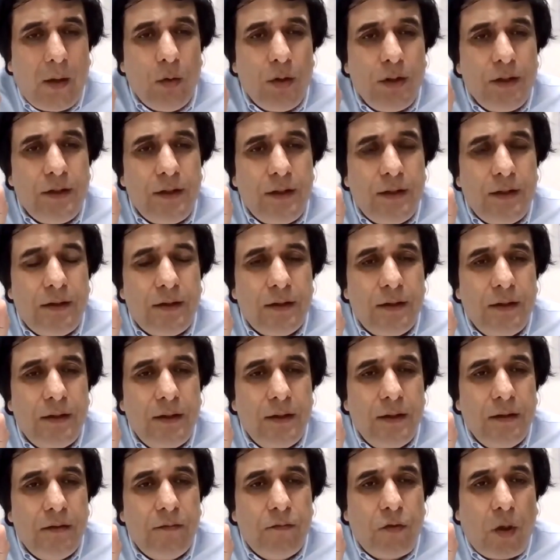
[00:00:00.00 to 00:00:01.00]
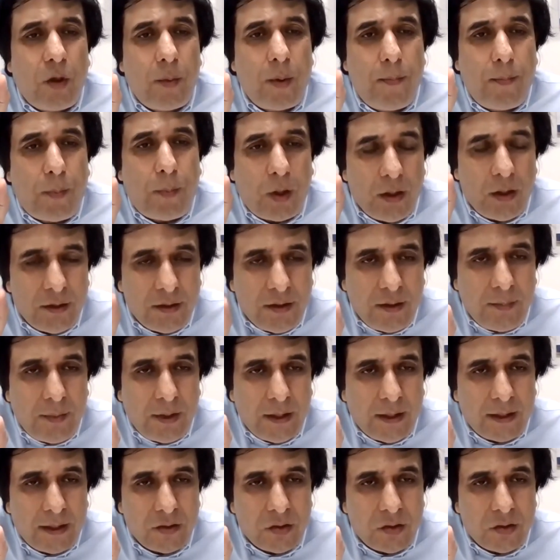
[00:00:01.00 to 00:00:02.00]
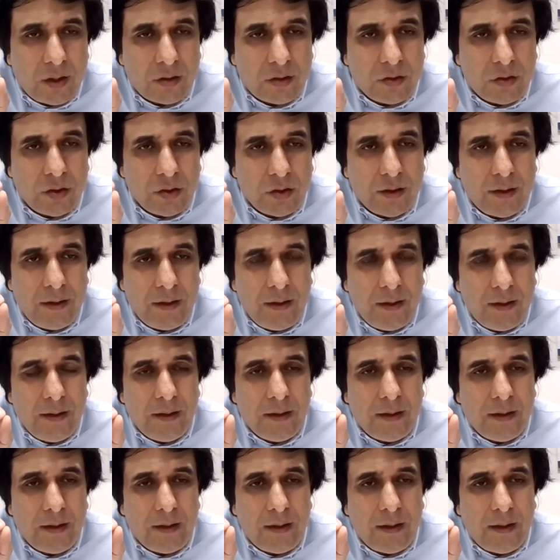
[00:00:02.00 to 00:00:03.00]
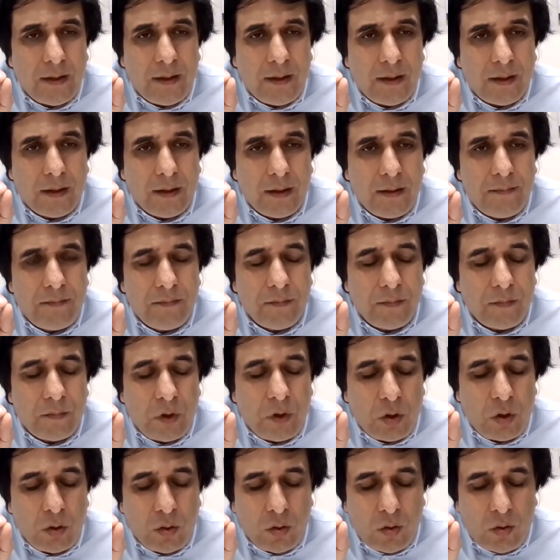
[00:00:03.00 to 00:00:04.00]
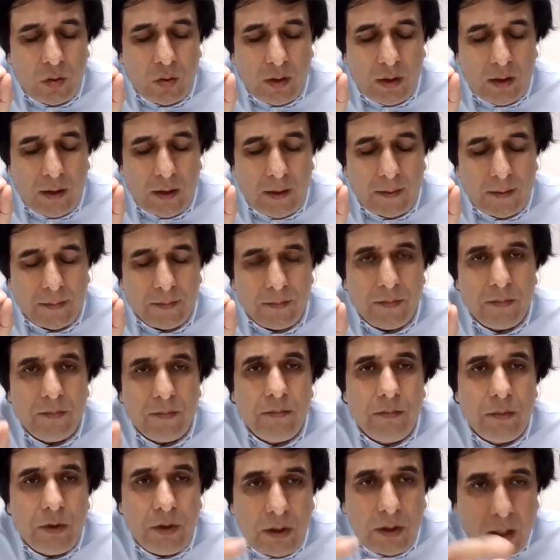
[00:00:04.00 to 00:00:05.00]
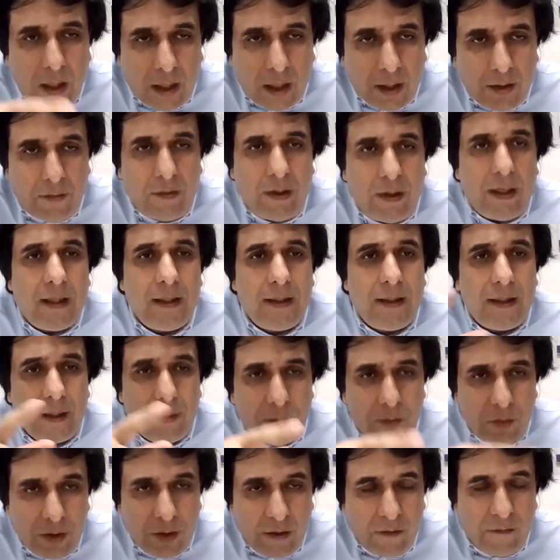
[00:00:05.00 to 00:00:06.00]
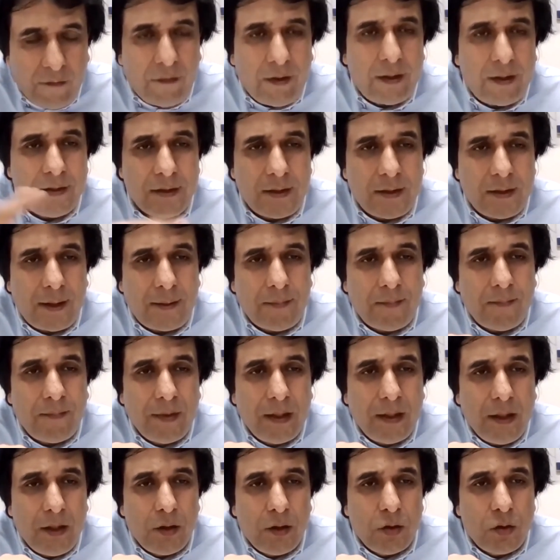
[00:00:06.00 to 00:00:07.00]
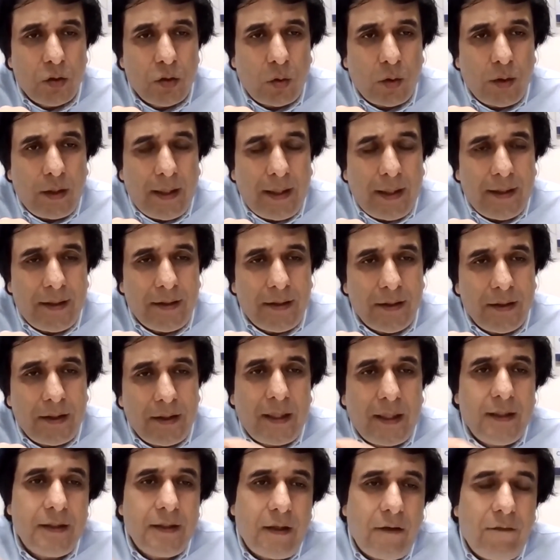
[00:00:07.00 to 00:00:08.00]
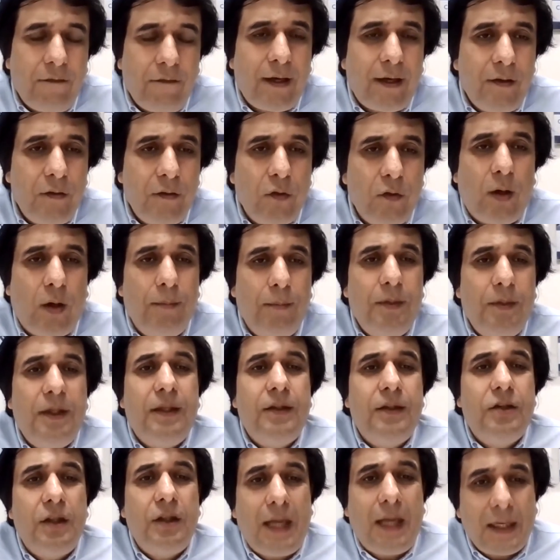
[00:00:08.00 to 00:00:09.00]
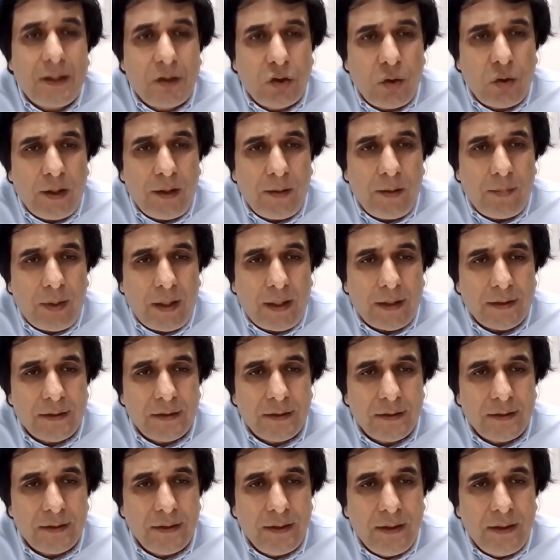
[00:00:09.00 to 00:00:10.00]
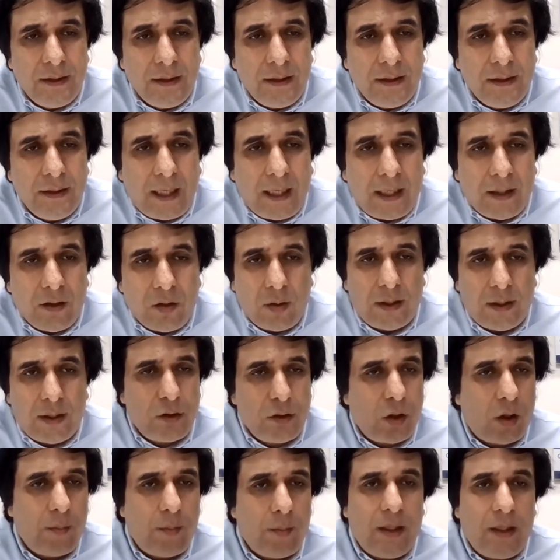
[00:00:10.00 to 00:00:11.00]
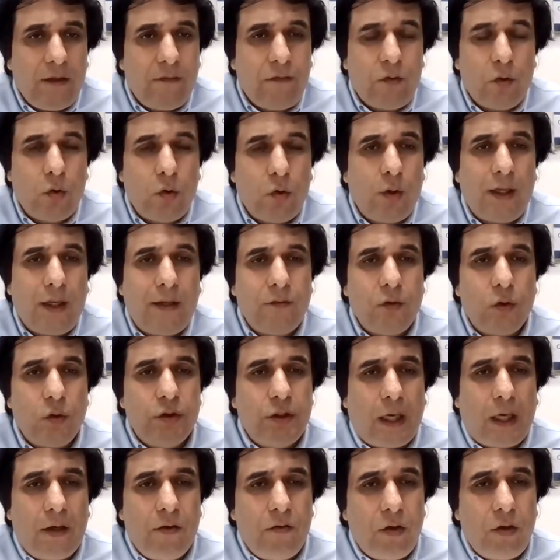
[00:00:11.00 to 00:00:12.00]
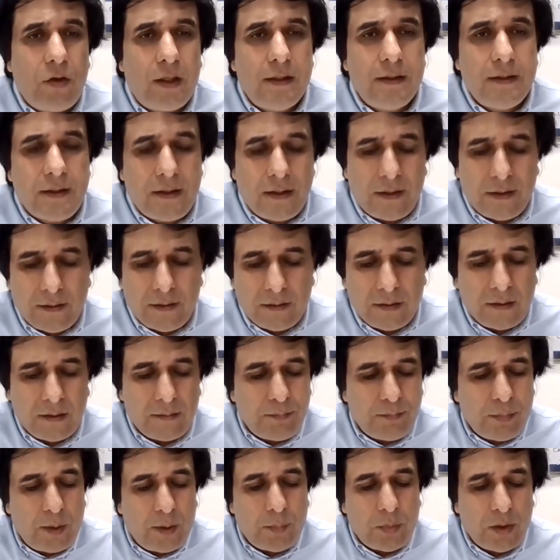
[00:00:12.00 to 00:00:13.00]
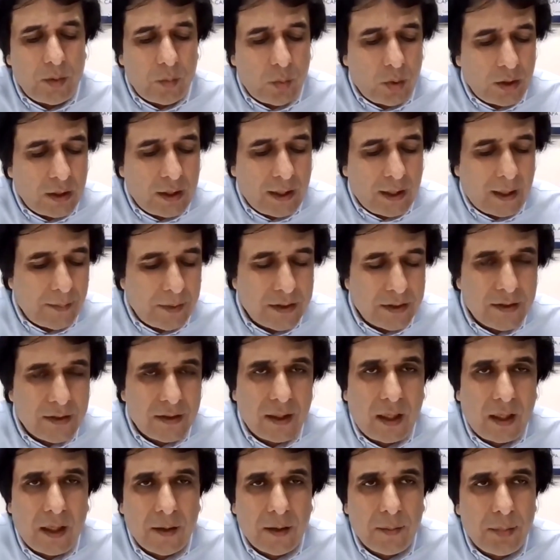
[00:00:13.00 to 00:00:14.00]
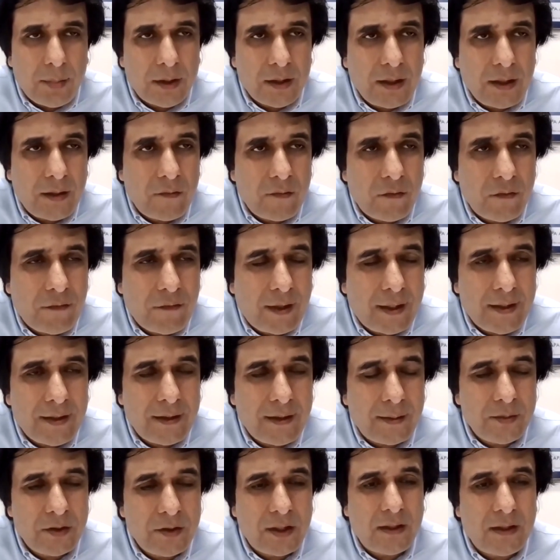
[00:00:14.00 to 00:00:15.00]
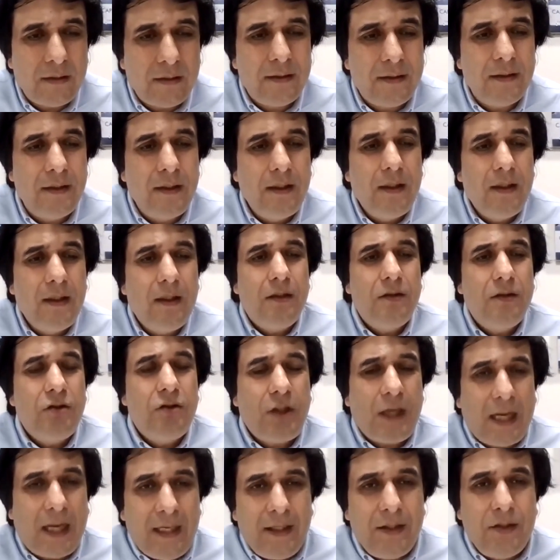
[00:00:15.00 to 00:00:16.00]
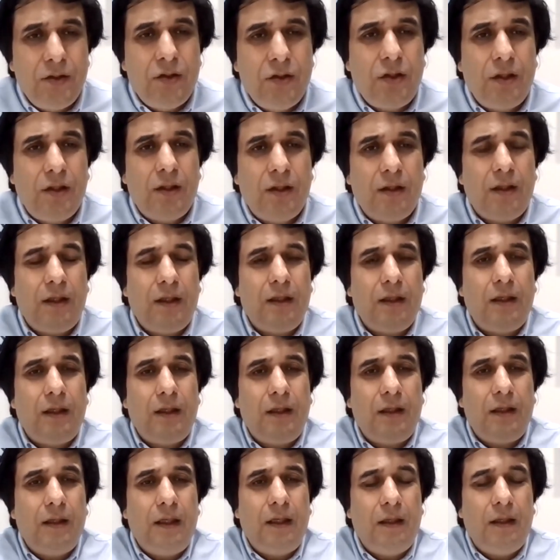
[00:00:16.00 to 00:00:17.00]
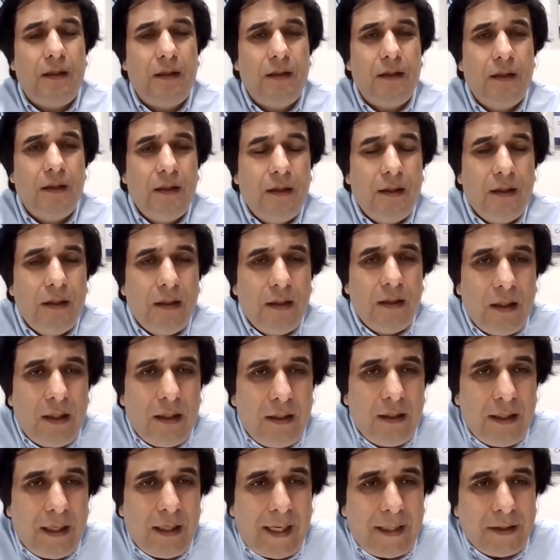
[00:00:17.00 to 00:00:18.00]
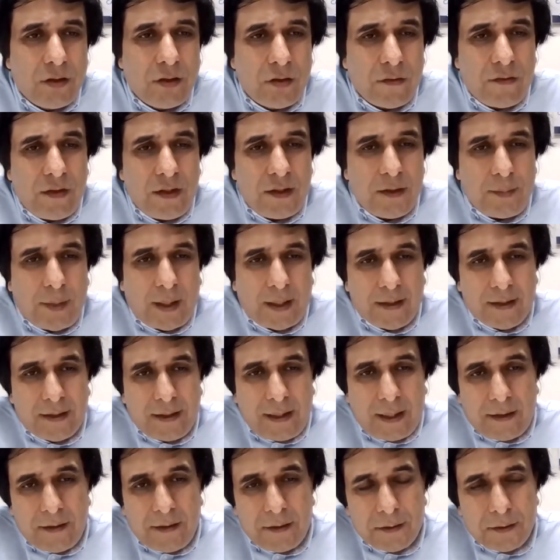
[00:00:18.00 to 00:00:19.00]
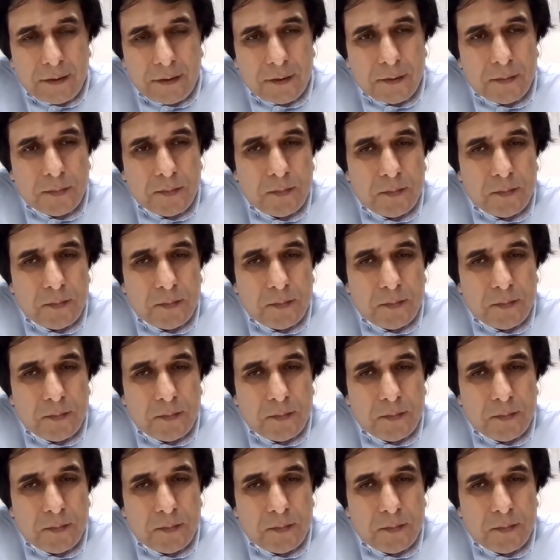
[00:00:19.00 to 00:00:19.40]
How does it, from a policy-making structure, uh, you know, uh, guardrail them, ring fence them, so that there is effective competition actually in place? Otherwise, yeah. normally, if you don't have those guardrails, then people will come and start, but they will find themselves challenged in in in, in in the hands of these megacorporations.